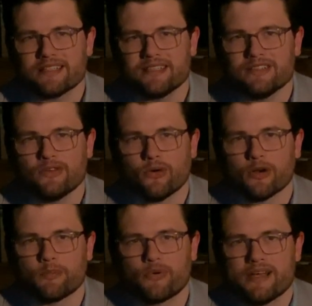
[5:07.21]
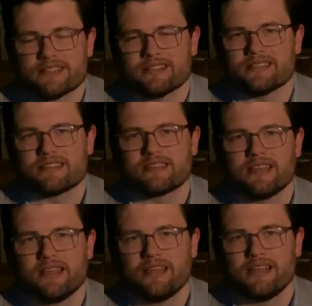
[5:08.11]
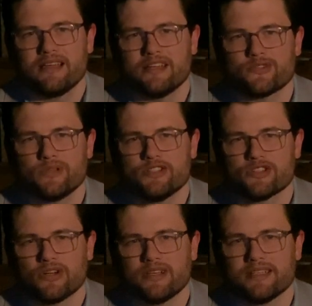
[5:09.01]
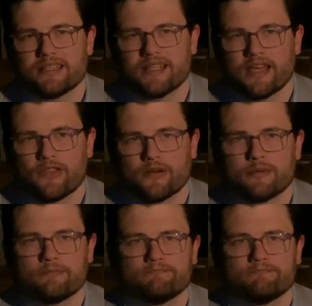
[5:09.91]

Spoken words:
and in your presence as we journey together.